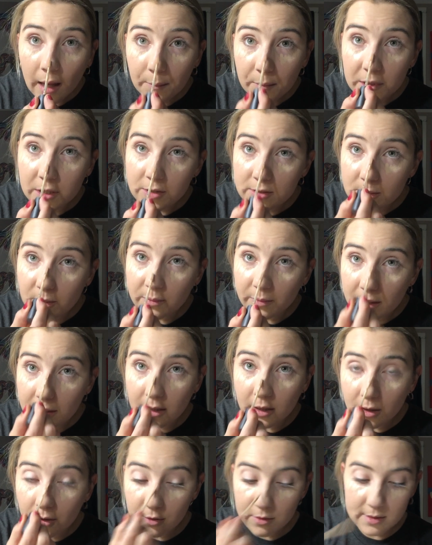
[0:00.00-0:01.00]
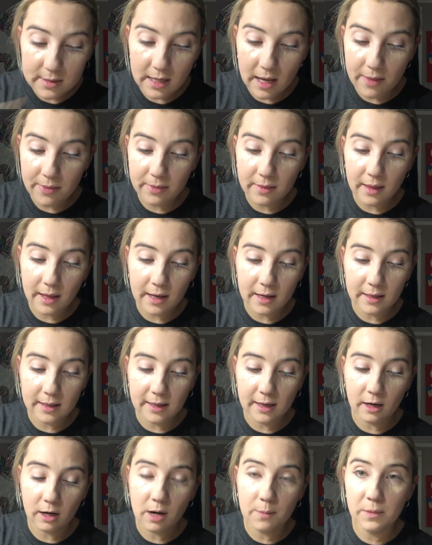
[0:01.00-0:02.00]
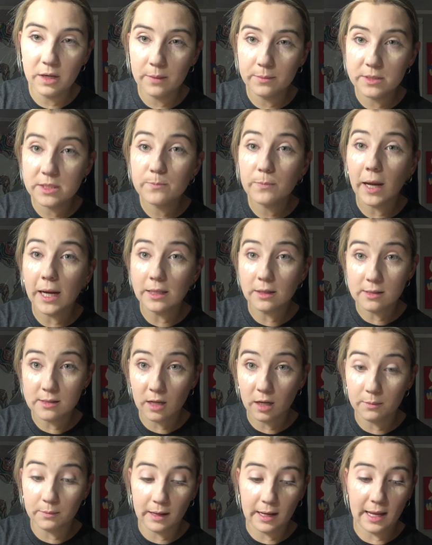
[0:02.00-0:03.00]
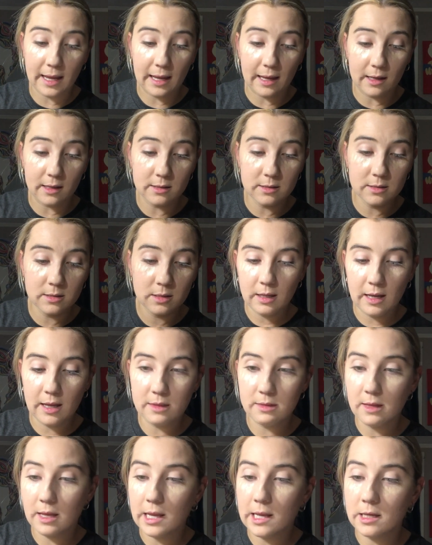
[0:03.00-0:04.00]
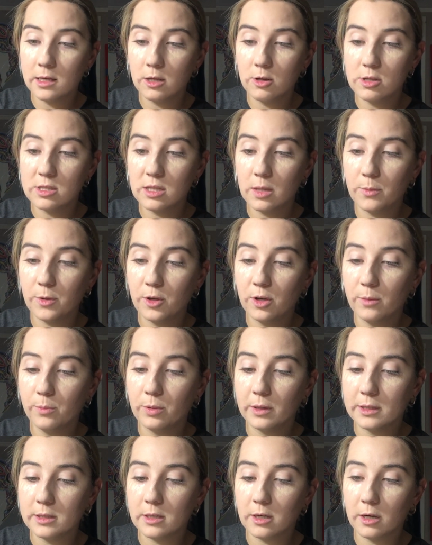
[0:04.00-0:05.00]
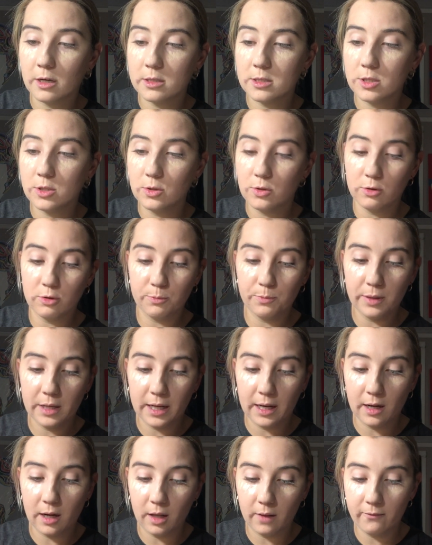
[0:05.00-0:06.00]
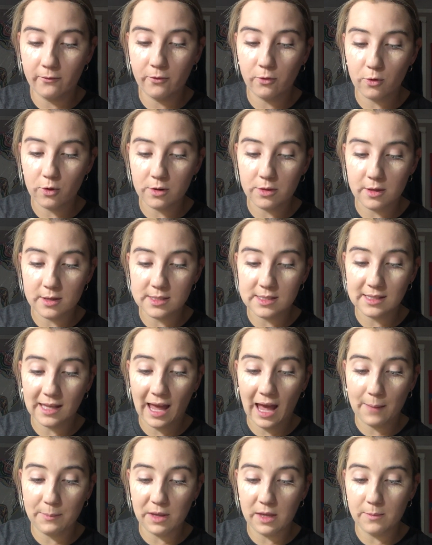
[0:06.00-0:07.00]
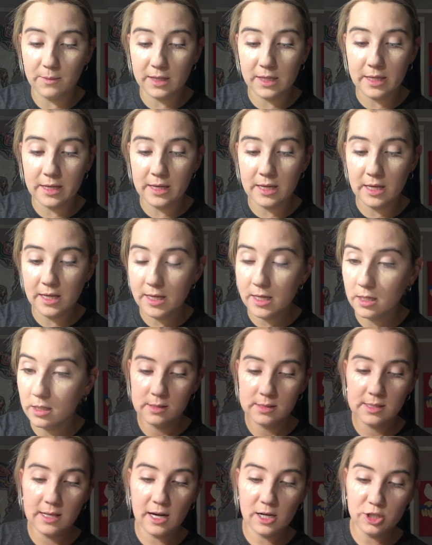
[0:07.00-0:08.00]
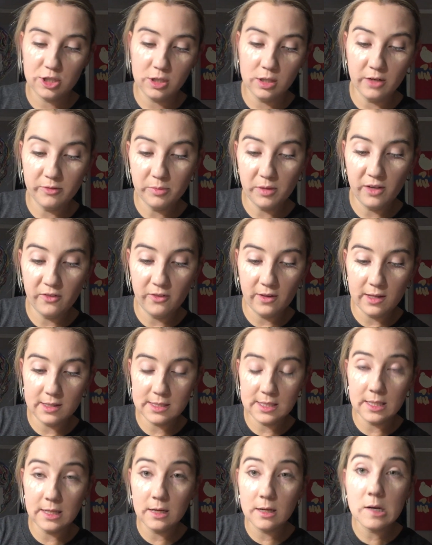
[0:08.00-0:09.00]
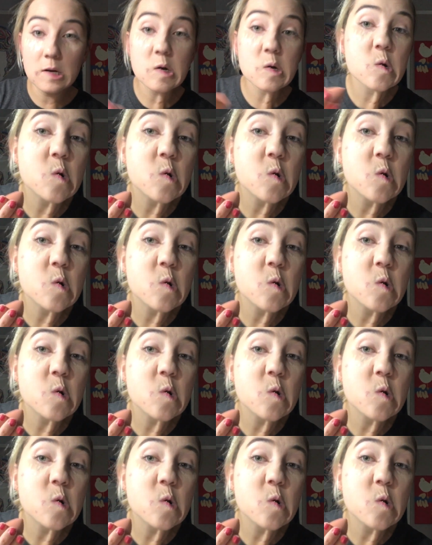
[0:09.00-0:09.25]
I'm gonna do some on my nose, and then here I'm gonna paint this on my hand and then use the Beauty Blender to pick it up for the Scabby McGee section of my face here.